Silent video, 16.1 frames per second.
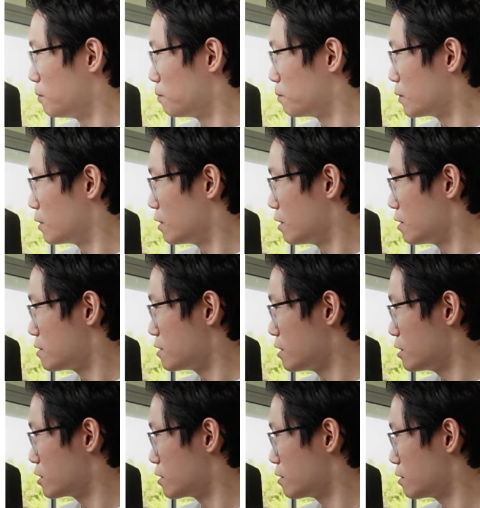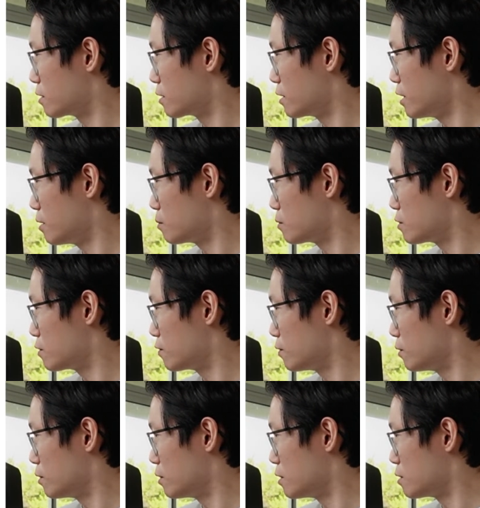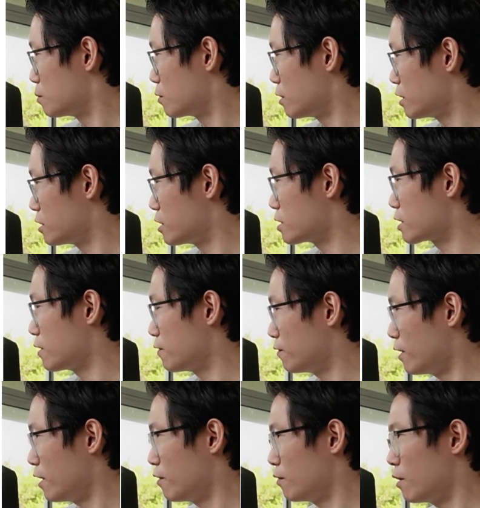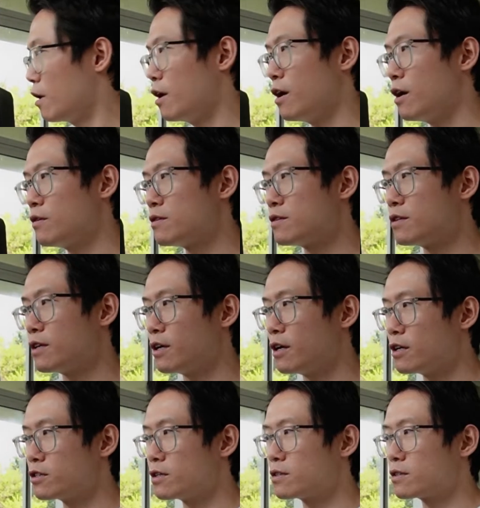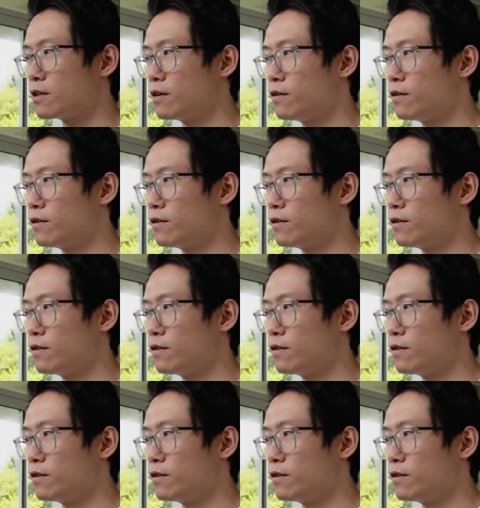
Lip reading: Ascension Games Fluent, it's more HSK 5. I'd say HSK.